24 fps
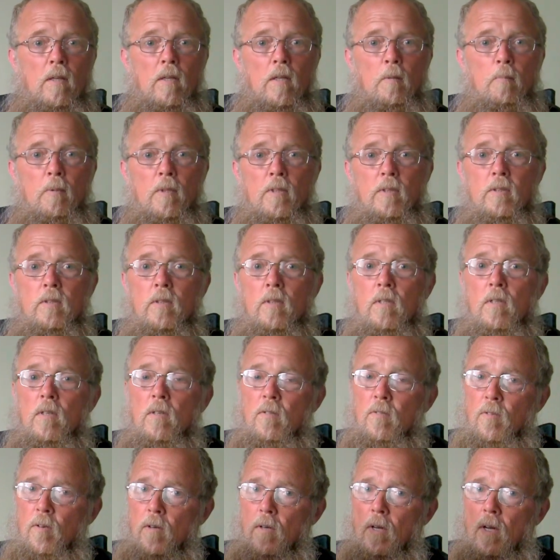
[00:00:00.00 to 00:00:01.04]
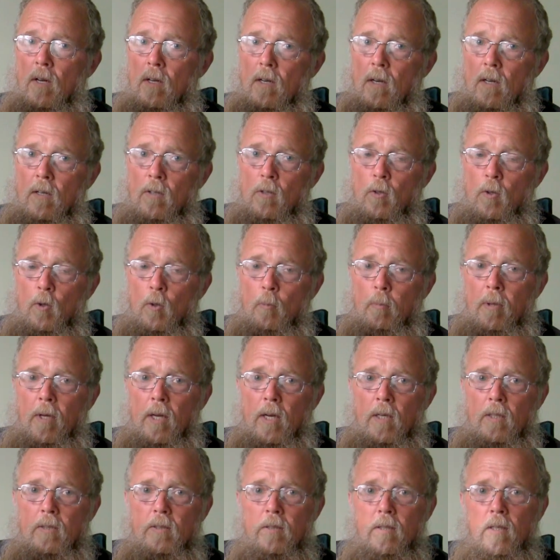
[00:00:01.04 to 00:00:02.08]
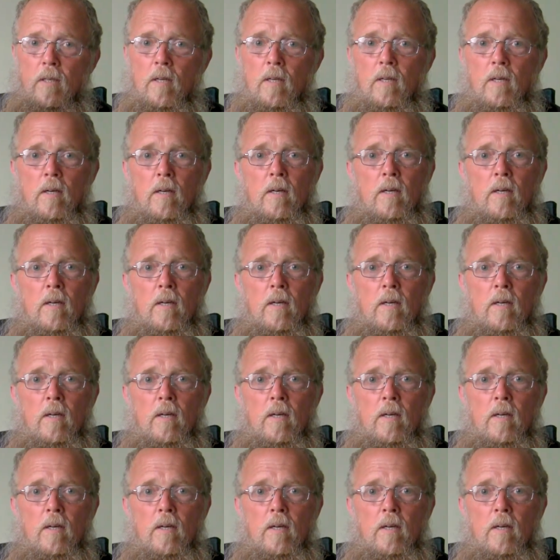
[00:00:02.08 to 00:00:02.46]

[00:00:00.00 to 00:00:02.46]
Olympus for a Nikon Coolpix.